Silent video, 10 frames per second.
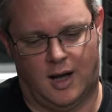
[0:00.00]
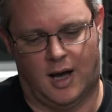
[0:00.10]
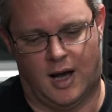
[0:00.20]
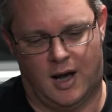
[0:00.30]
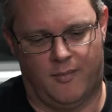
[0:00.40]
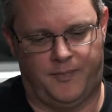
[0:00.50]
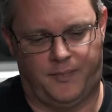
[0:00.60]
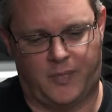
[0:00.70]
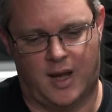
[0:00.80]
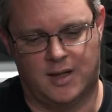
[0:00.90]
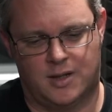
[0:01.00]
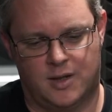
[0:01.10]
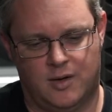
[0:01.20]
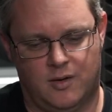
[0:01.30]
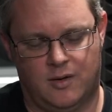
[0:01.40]
um,
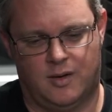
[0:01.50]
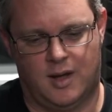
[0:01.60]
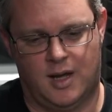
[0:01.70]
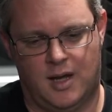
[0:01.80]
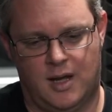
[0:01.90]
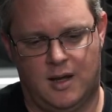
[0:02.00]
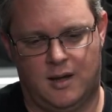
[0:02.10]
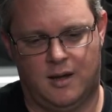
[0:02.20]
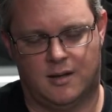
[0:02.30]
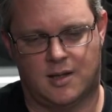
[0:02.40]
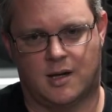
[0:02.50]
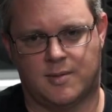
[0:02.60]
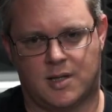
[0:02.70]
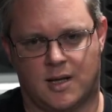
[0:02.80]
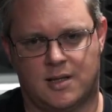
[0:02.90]
into the
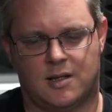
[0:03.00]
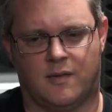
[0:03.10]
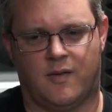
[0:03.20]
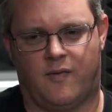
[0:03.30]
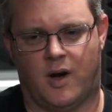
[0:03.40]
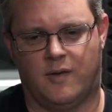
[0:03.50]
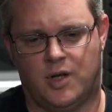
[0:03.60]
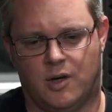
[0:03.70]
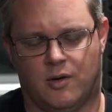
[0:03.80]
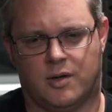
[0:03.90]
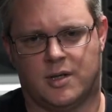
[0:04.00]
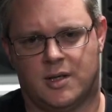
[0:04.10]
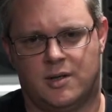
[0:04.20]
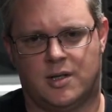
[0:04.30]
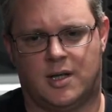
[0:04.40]
circumstances of the 5G auction.
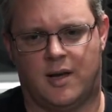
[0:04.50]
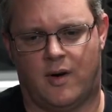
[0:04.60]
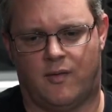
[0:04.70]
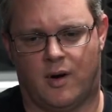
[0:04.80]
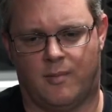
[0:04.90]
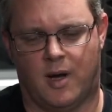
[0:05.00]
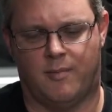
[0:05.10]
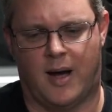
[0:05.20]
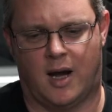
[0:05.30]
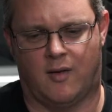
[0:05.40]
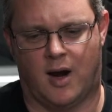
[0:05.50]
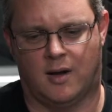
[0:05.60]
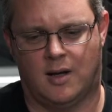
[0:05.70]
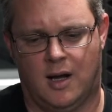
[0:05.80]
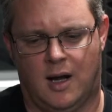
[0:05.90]
So, just to give everyone a bit of
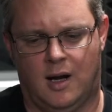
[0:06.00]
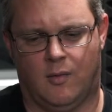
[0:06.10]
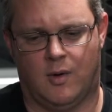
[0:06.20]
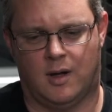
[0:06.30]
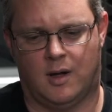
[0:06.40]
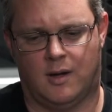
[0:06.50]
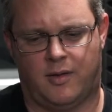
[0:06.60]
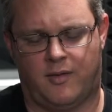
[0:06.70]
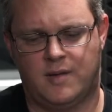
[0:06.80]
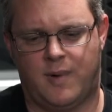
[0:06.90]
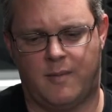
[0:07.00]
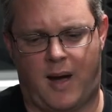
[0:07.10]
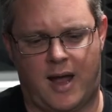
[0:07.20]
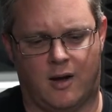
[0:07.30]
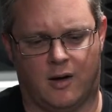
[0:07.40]
background, a little what Three's been
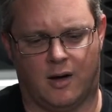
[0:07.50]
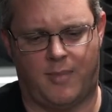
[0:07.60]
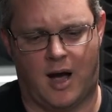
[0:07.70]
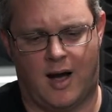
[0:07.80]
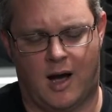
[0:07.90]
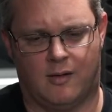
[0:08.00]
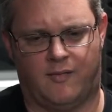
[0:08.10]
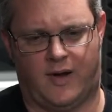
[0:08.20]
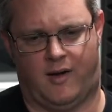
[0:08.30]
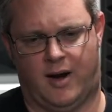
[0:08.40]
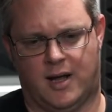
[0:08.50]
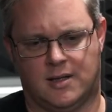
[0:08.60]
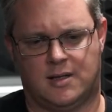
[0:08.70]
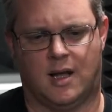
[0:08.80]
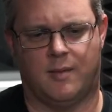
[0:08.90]
banging on about how unfair it
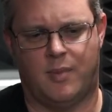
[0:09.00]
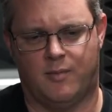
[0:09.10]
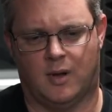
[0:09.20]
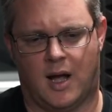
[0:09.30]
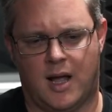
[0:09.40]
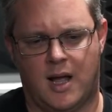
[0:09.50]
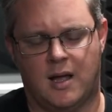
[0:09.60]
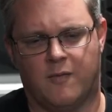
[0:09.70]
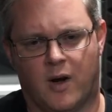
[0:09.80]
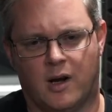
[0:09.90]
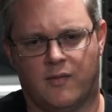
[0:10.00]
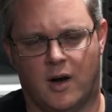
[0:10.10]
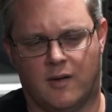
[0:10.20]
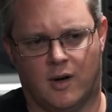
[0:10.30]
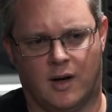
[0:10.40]
is that people like E and
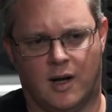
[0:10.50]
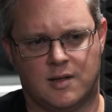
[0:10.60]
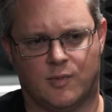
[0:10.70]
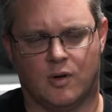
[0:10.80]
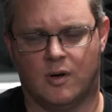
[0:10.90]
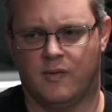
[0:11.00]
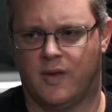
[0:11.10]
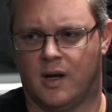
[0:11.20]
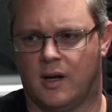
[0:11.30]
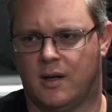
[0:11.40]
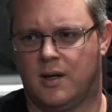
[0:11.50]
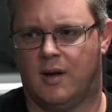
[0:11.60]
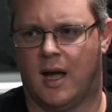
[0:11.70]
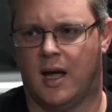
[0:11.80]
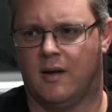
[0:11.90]
Vodafone have got loads more of the
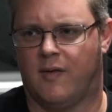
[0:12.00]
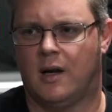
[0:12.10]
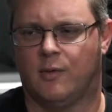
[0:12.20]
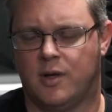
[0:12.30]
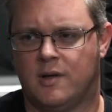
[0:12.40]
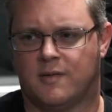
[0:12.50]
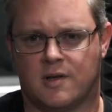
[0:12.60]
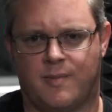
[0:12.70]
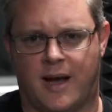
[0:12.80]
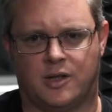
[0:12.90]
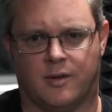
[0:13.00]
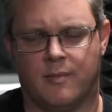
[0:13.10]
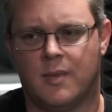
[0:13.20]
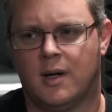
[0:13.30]
UK available useful spectrum